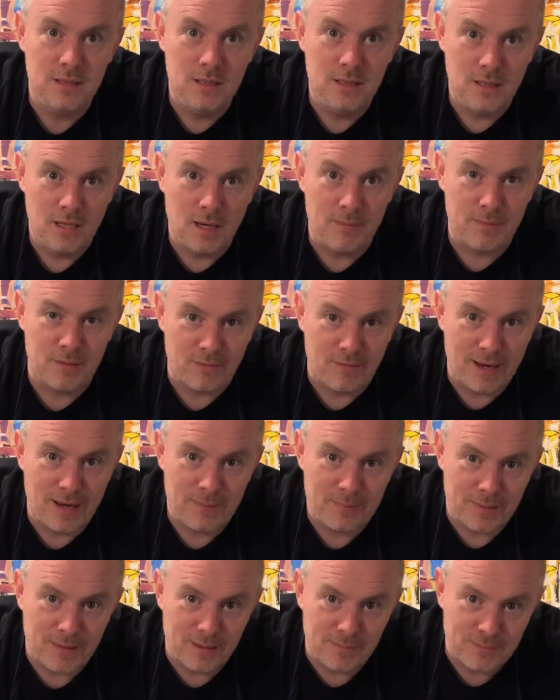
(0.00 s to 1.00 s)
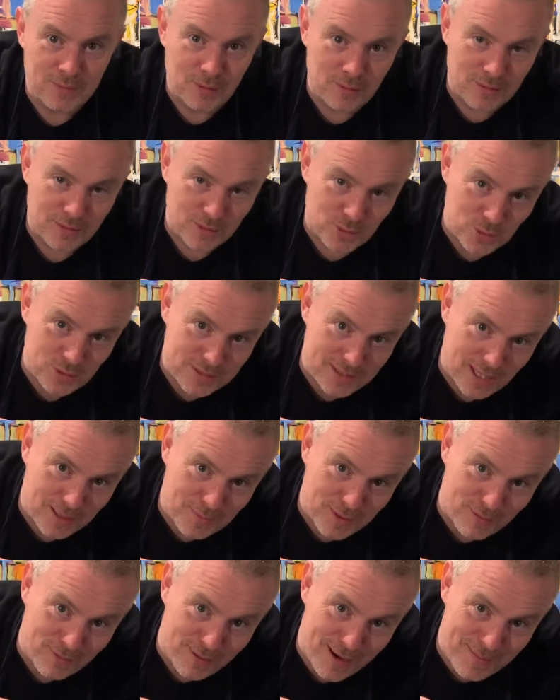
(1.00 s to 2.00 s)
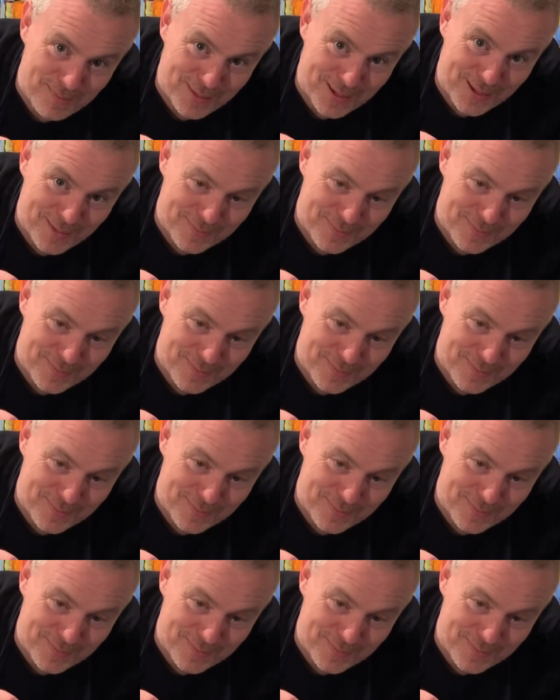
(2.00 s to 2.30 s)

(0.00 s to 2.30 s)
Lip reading: I'm gonna wrap it up. Don't worry, Luke's telling me to wrap it up.